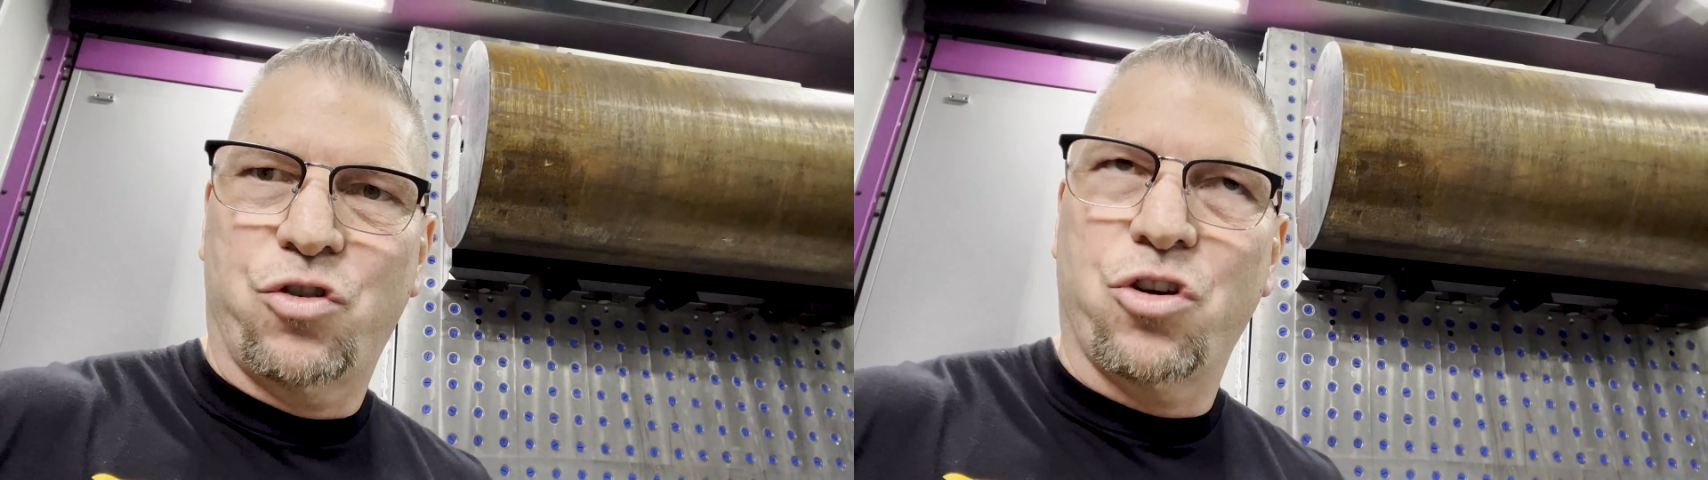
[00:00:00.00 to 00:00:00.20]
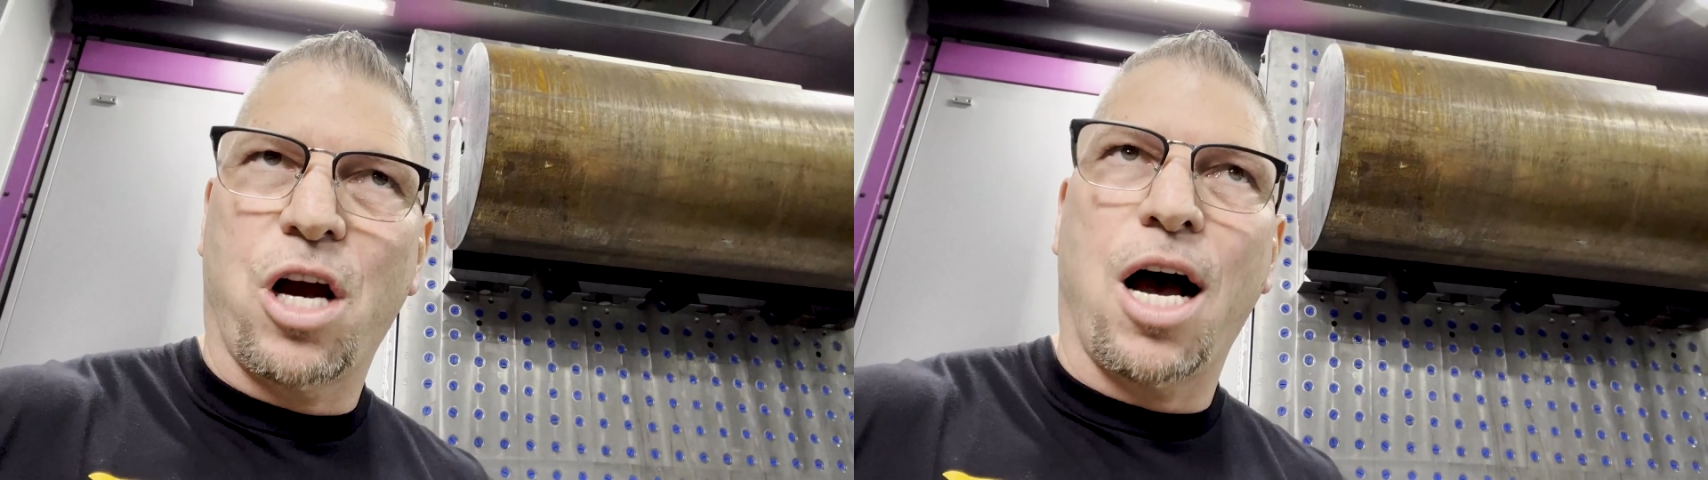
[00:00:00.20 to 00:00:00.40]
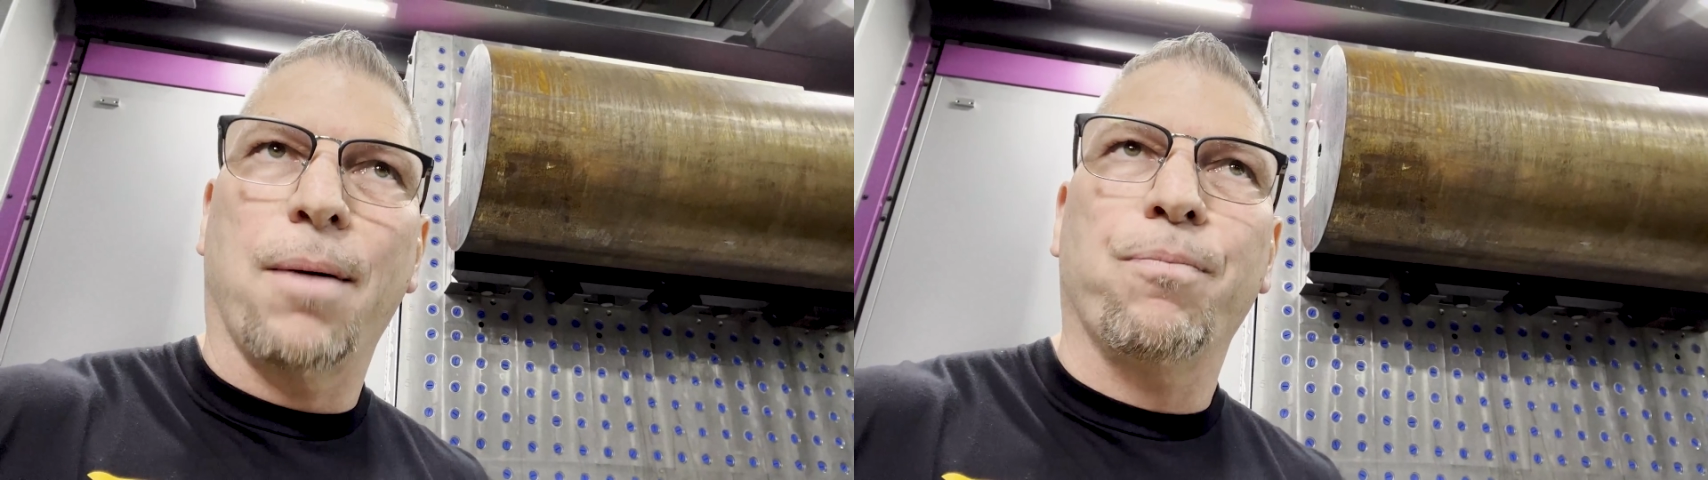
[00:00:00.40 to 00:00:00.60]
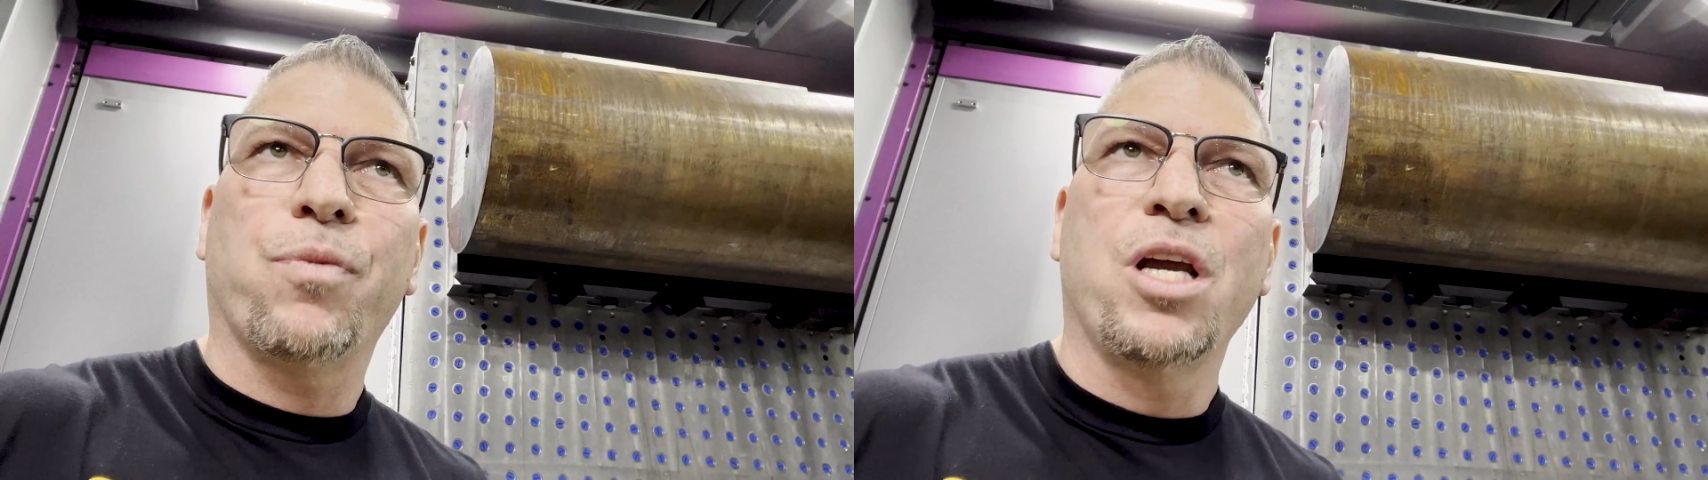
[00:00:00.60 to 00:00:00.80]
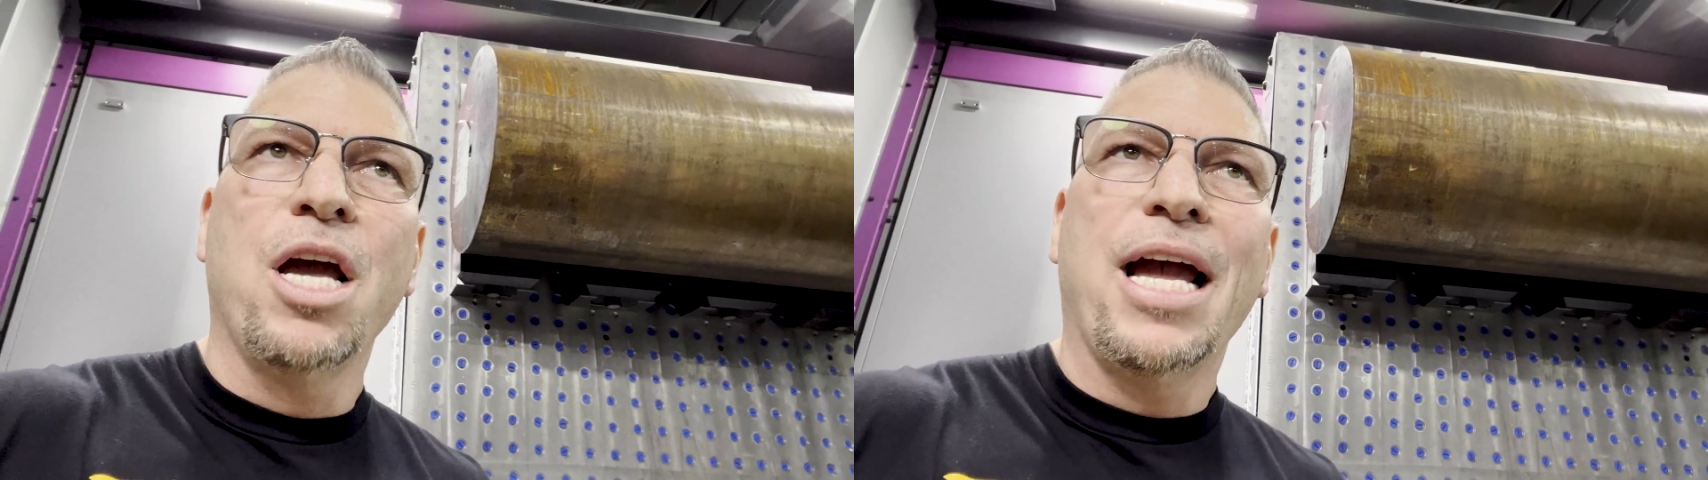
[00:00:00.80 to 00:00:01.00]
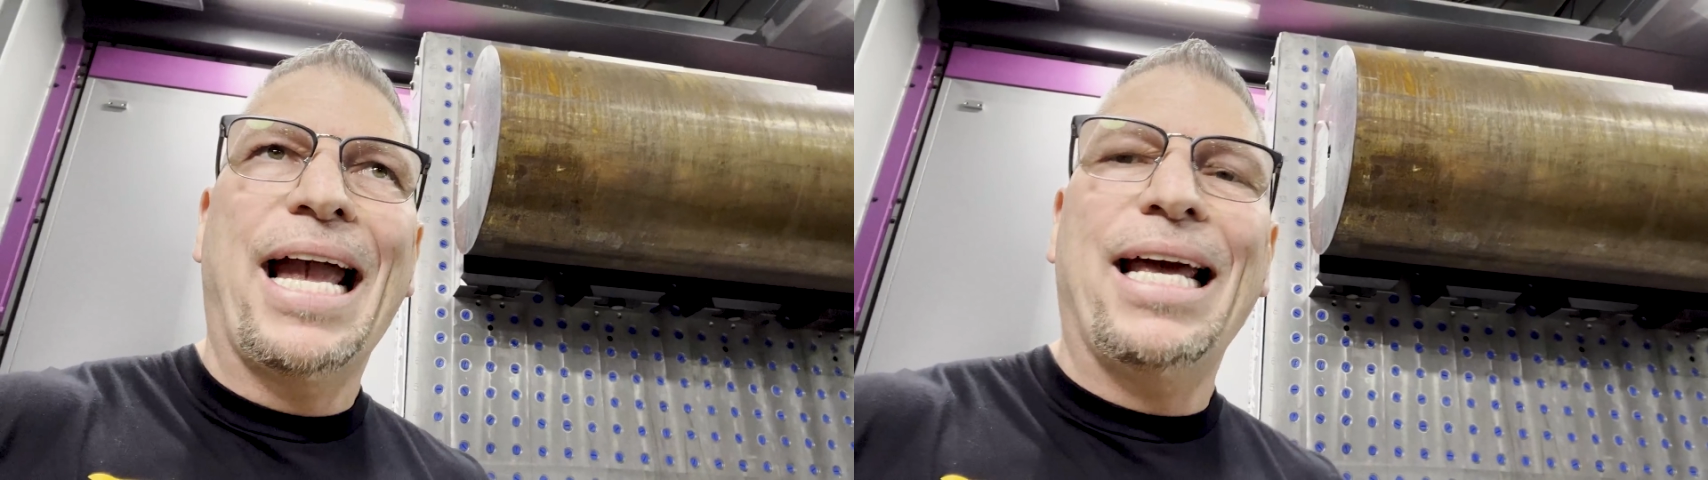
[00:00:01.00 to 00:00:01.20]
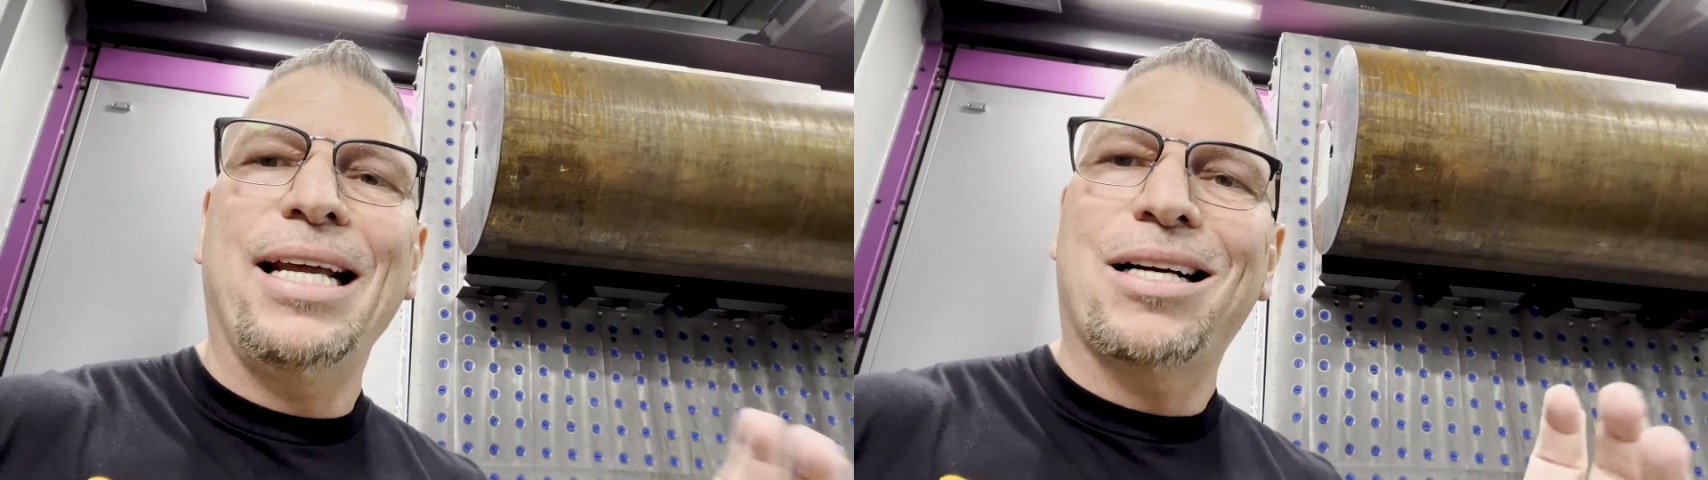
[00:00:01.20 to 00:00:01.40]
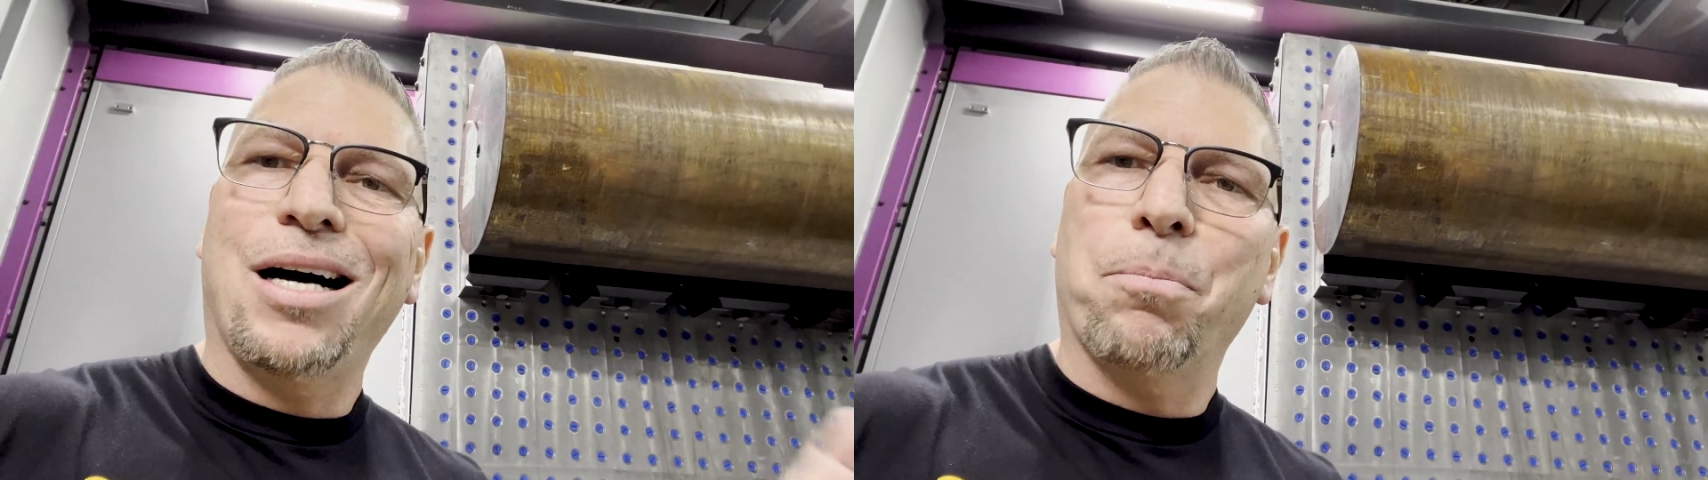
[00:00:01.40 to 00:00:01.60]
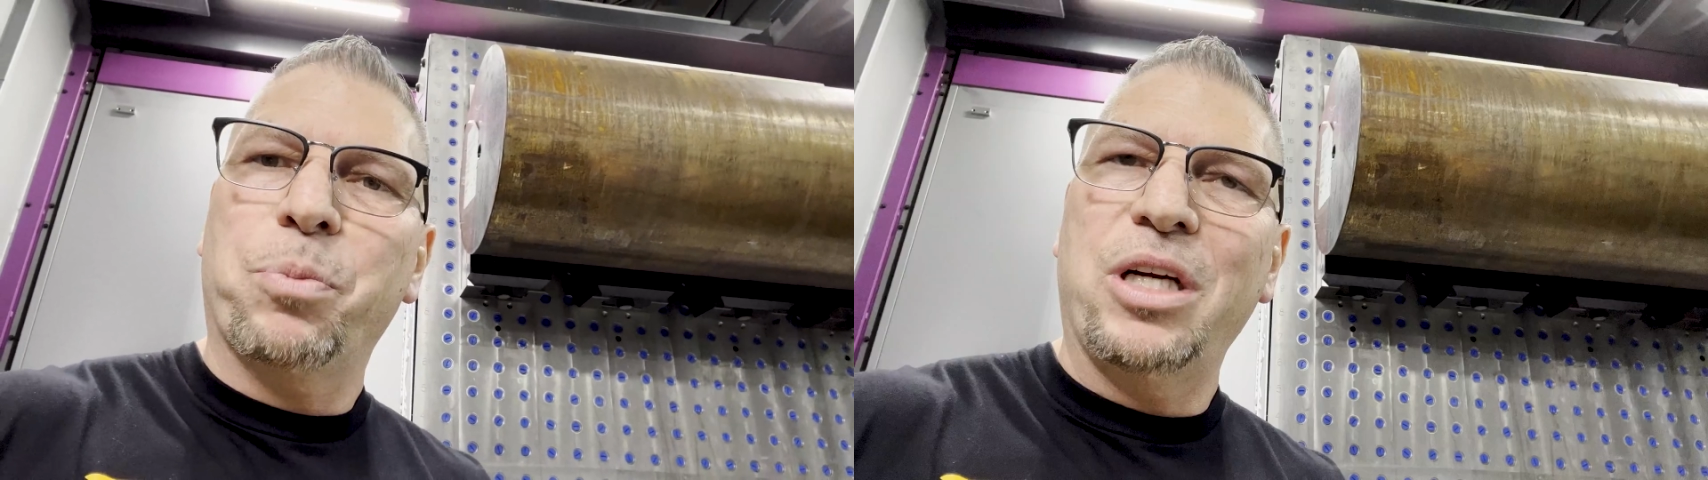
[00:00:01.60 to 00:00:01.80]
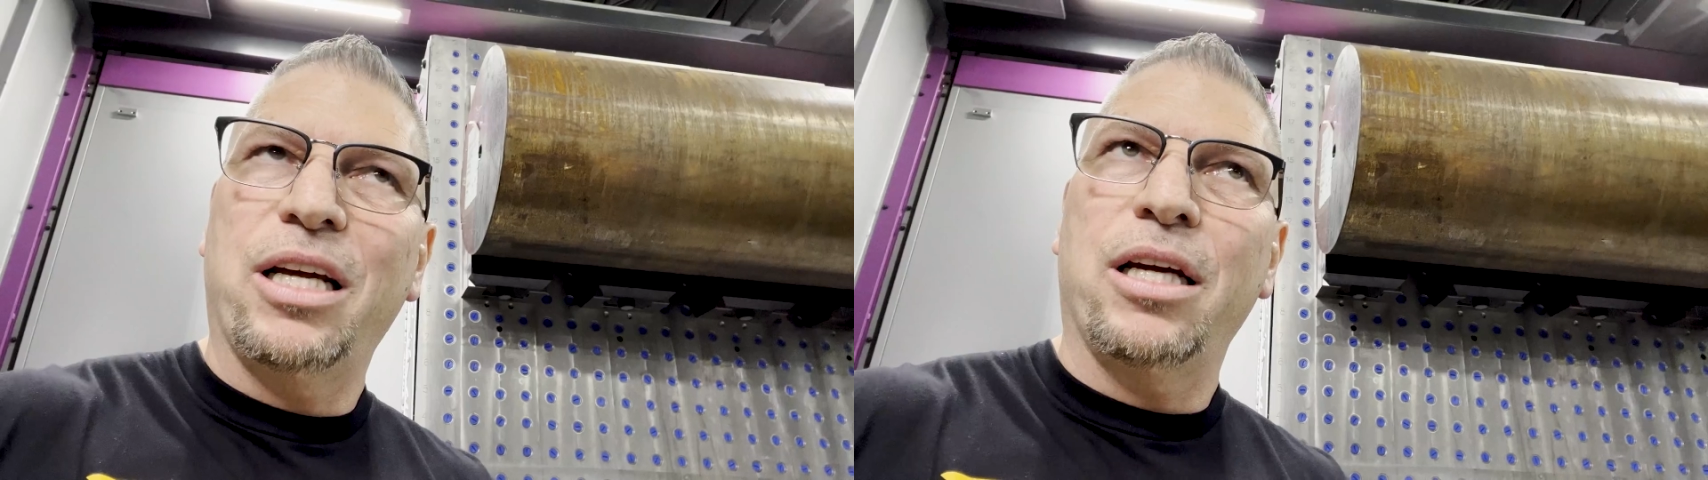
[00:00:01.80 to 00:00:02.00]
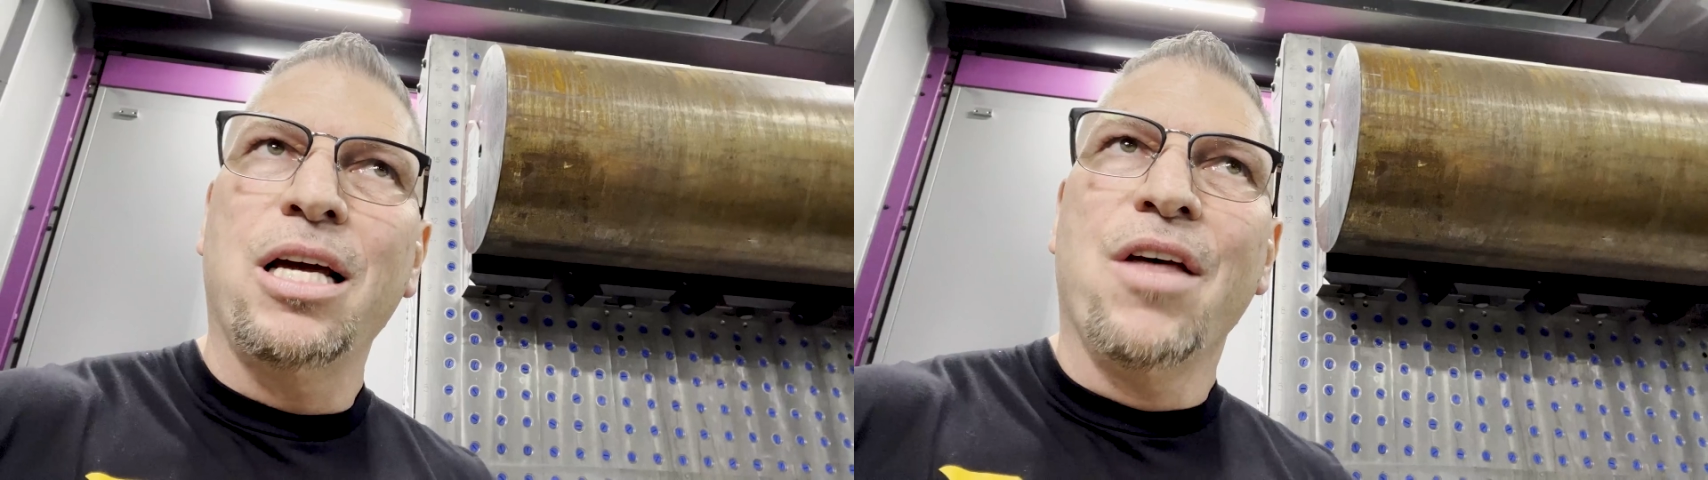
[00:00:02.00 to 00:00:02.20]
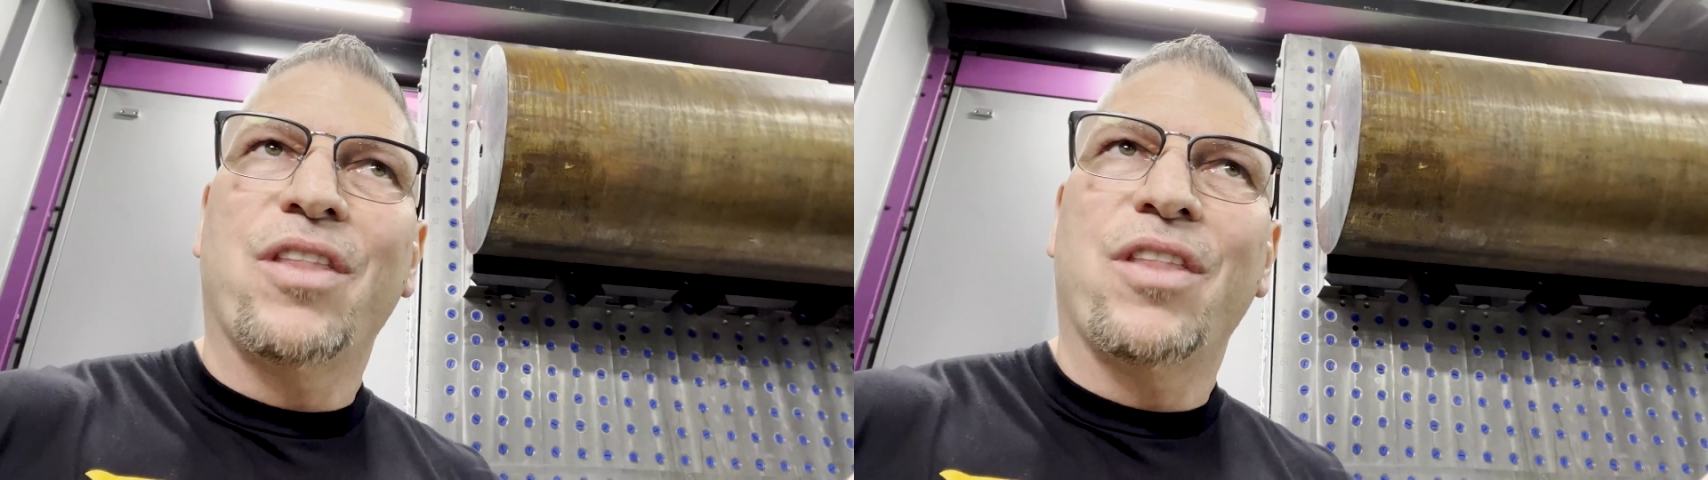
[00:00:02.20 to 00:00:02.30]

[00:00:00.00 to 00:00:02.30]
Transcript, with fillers: job, any company